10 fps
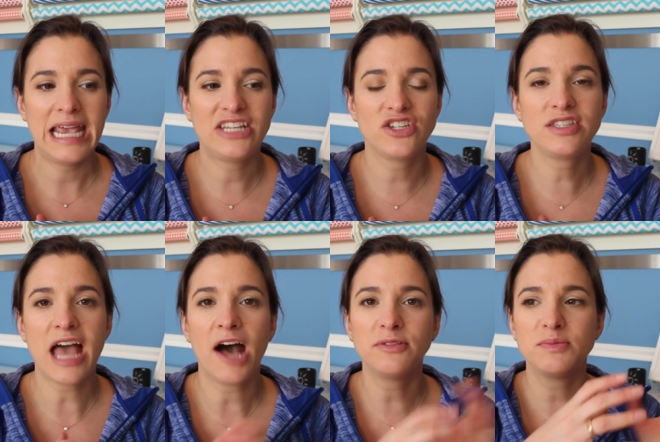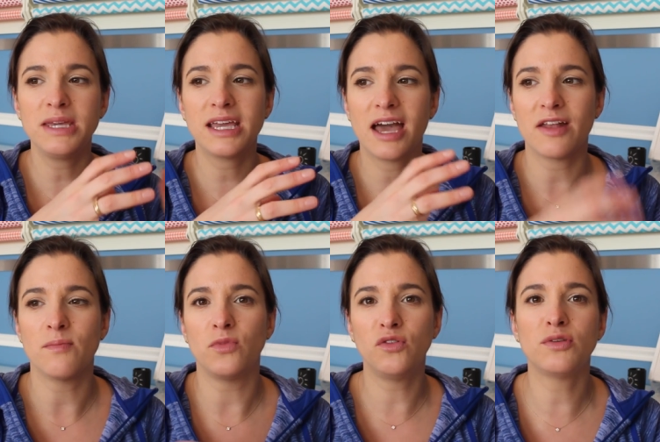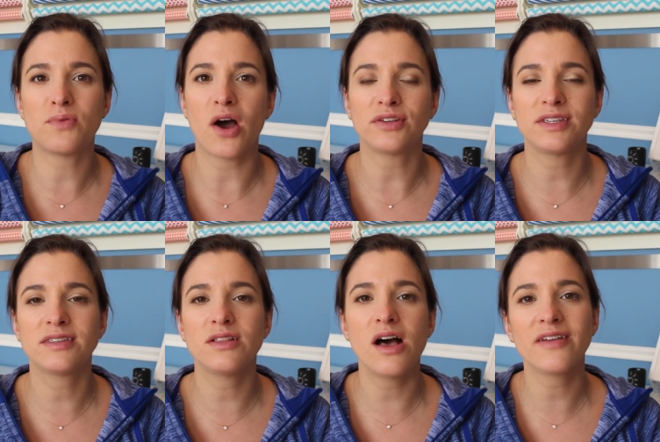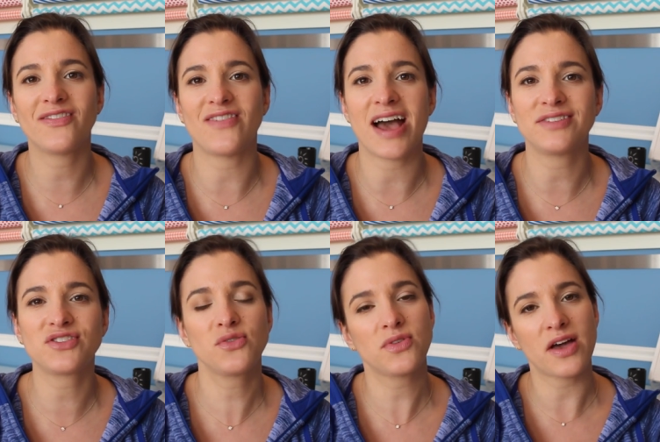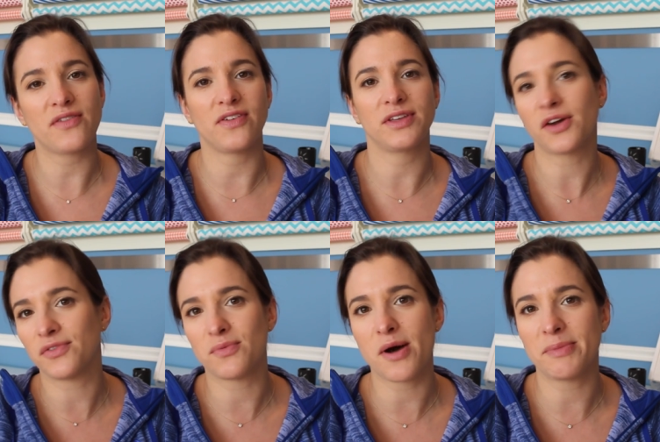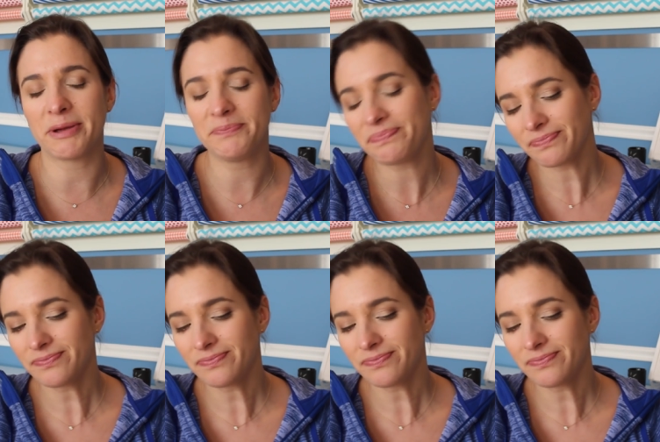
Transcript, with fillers: it just helped me kind of move the process along faster without feeling overwhelming.